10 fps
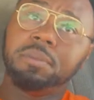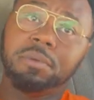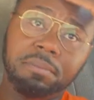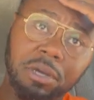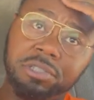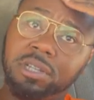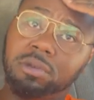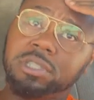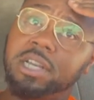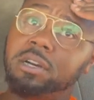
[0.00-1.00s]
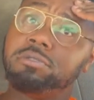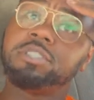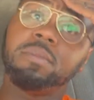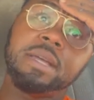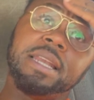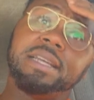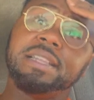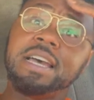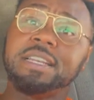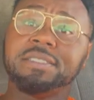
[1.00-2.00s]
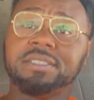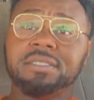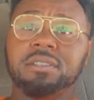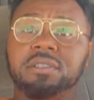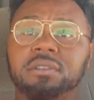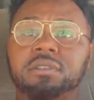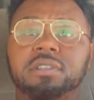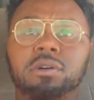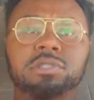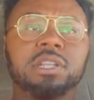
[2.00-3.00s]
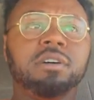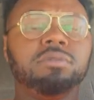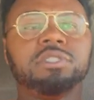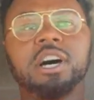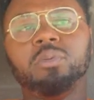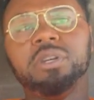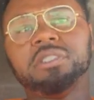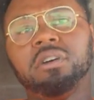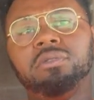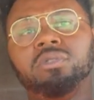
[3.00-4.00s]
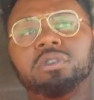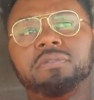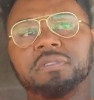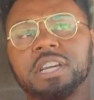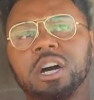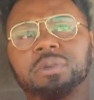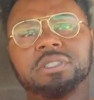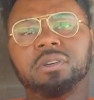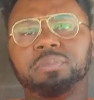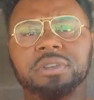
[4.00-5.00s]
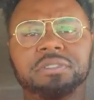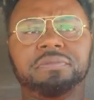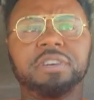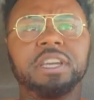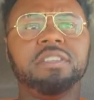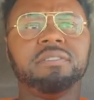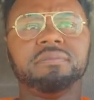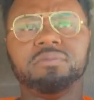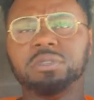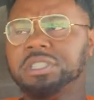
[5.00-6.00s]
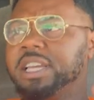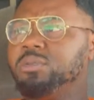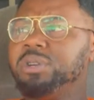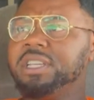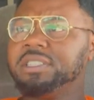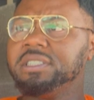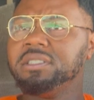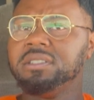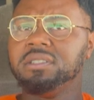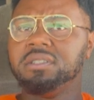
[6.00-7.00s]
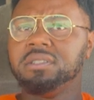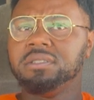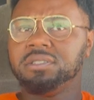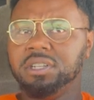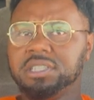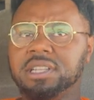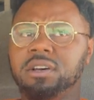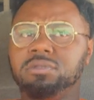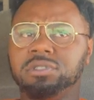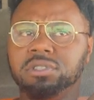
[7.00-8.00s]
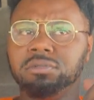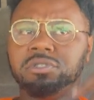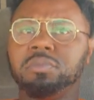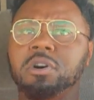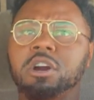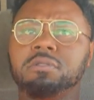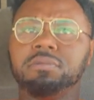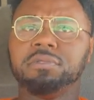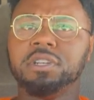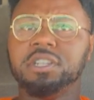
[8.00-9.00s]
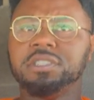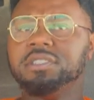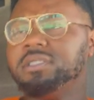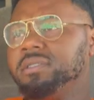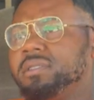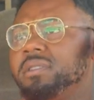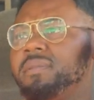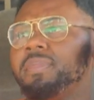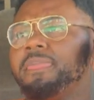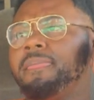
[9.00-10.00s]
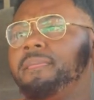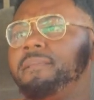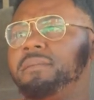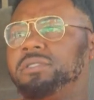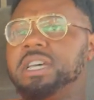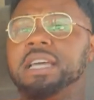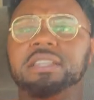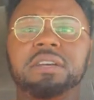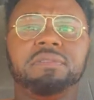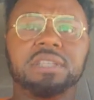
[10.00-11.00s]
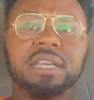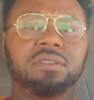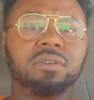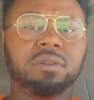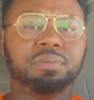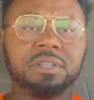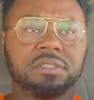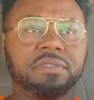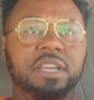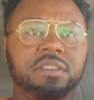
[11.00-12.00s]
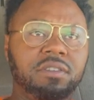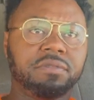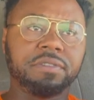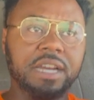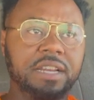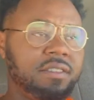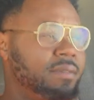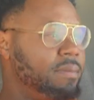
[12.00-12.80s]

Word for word: But most of those loads coming out of Gladys, those loads always go north. They always go to Pennsylvania. What's today? Wednesday. So this load's due tomorrow on Thursday. So I definitely ain't going to Pennsylvania on a Friday.